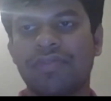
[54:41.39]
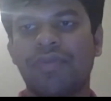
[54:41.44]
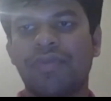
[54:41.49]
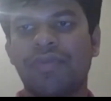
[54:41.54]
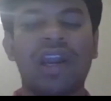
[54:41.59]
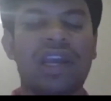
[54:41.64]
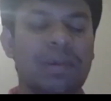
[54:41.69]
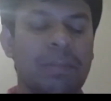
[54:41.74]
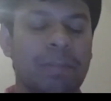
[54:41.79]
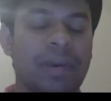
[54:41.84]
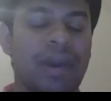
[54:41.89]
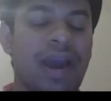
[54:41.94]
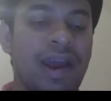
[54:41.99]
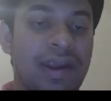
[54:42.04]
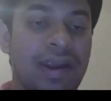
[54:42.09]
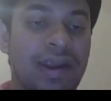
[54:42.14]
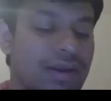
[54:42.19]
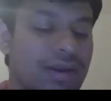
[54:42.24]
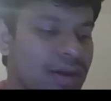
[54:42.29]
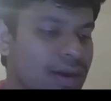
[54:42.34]
falling
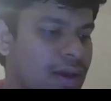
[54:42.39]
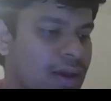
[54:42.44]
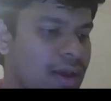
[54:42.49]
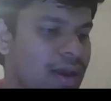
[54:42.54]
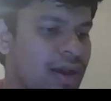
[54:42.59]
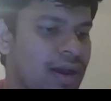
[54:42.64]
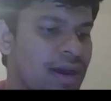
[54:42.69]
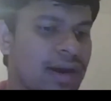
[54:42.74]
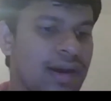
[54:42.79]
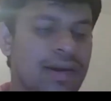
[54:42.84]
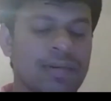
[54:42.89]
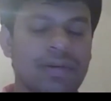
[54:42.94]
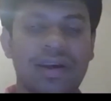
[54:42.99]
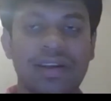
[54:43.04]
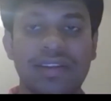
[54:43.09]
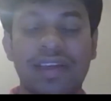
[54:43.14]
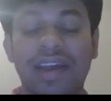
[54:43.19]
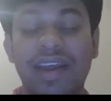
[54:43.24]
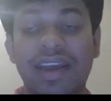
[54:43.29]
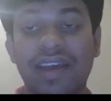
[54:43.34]
behind
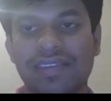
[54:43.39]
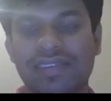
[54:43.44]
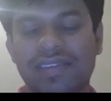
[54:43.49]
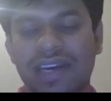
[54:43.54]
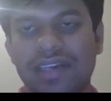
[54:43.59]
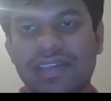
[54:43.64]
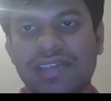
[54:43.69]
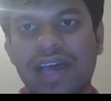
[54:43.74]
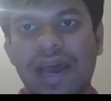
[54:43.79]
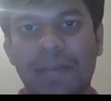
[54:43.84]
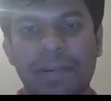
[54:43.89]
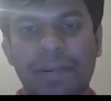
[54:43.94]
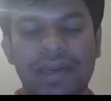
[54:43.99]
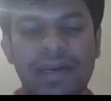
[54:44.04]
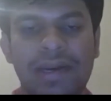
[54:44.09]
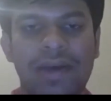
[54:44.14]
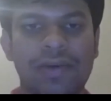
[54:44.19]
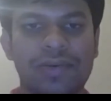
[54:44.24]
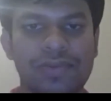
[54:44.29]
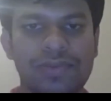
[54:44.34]
the race that is happening now?